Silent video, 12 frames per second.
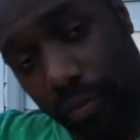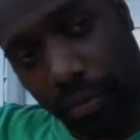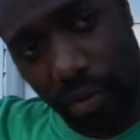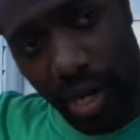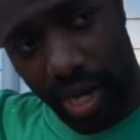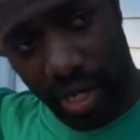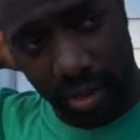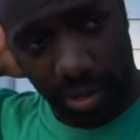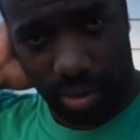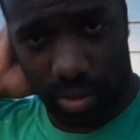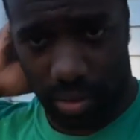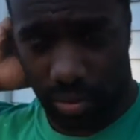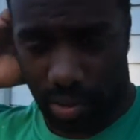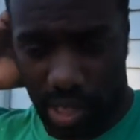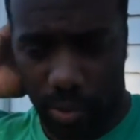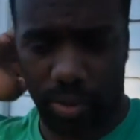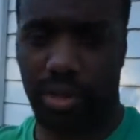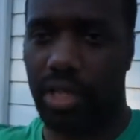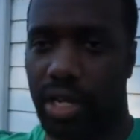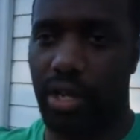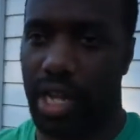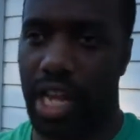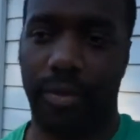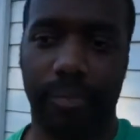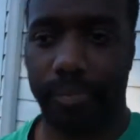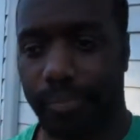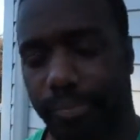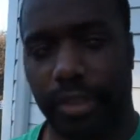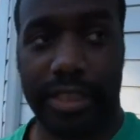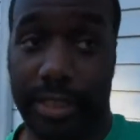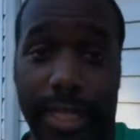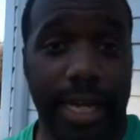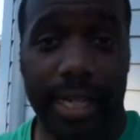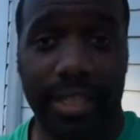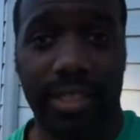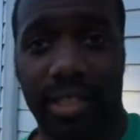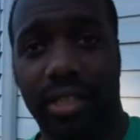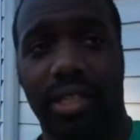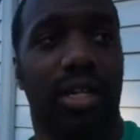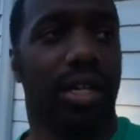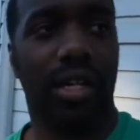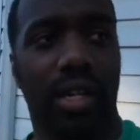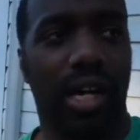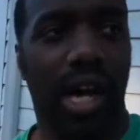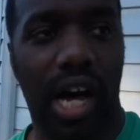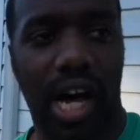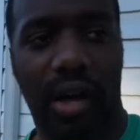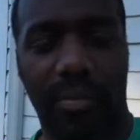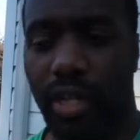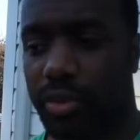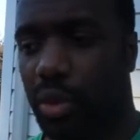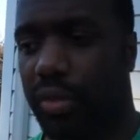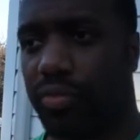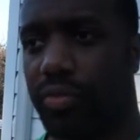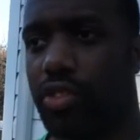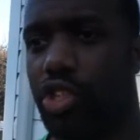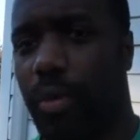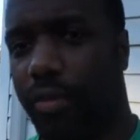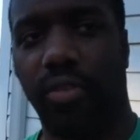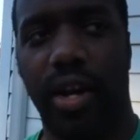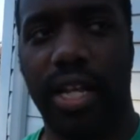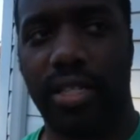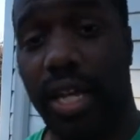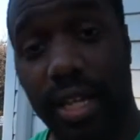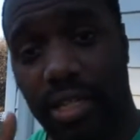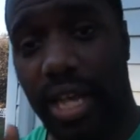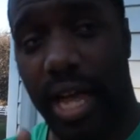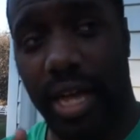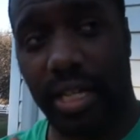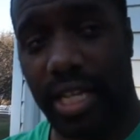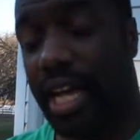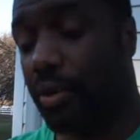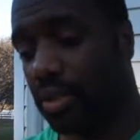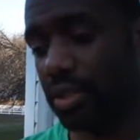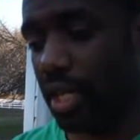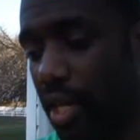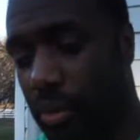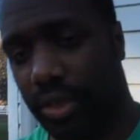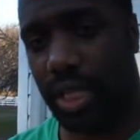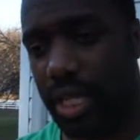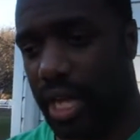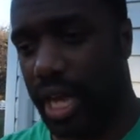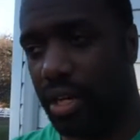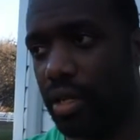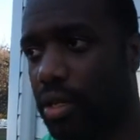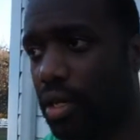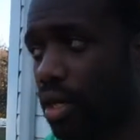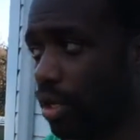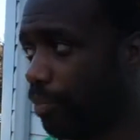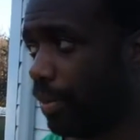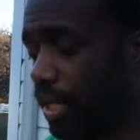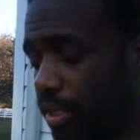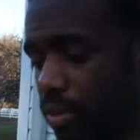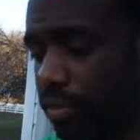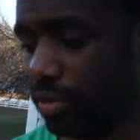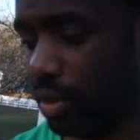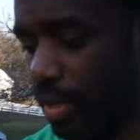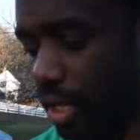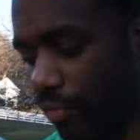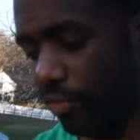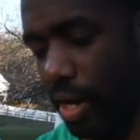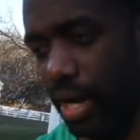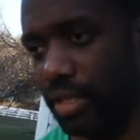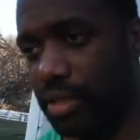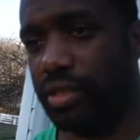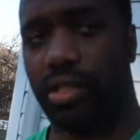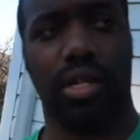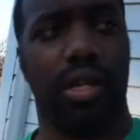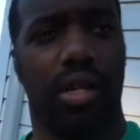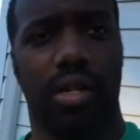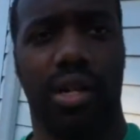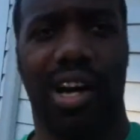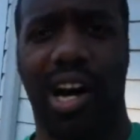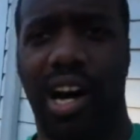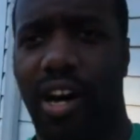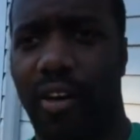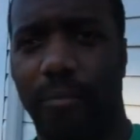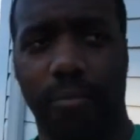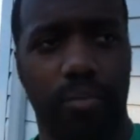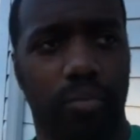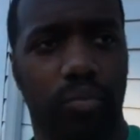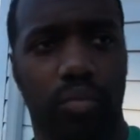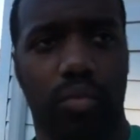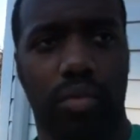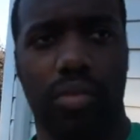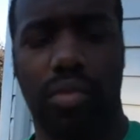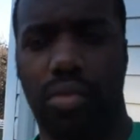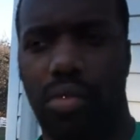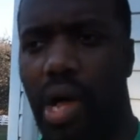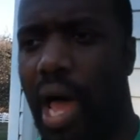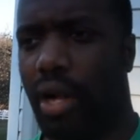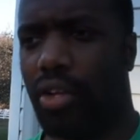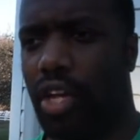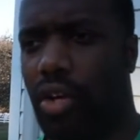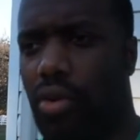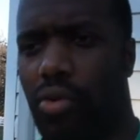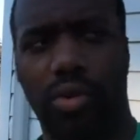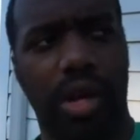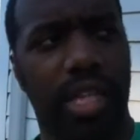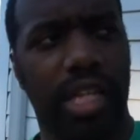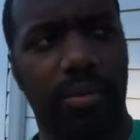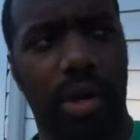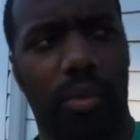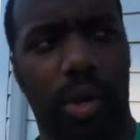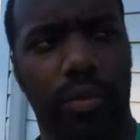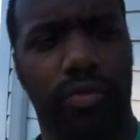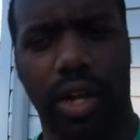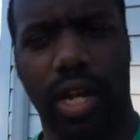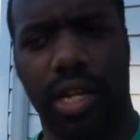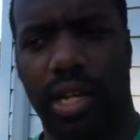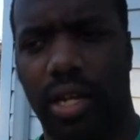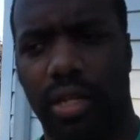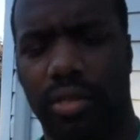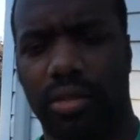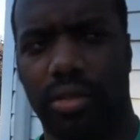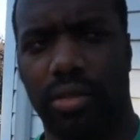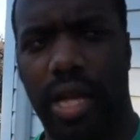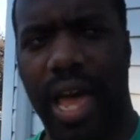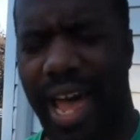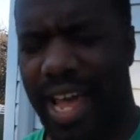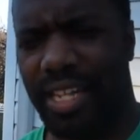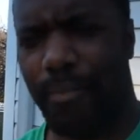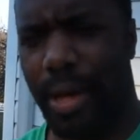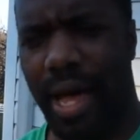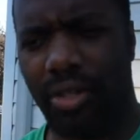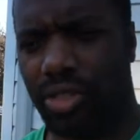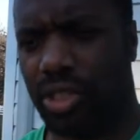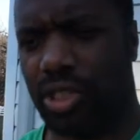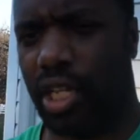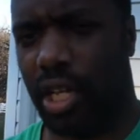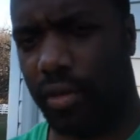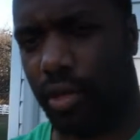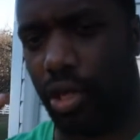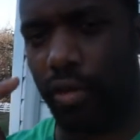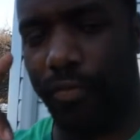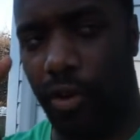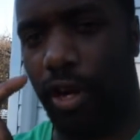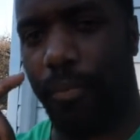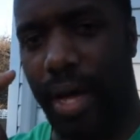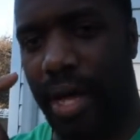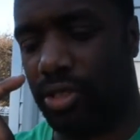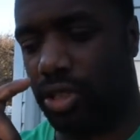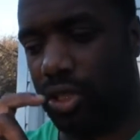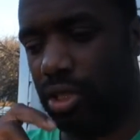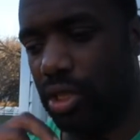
friend, I won't say their name, just in case. I was with two of my friends and Tank. Tank was there, I will say that. But I was with some other friends. I don't know, I think my one friend had the pouch, the little fart pouch,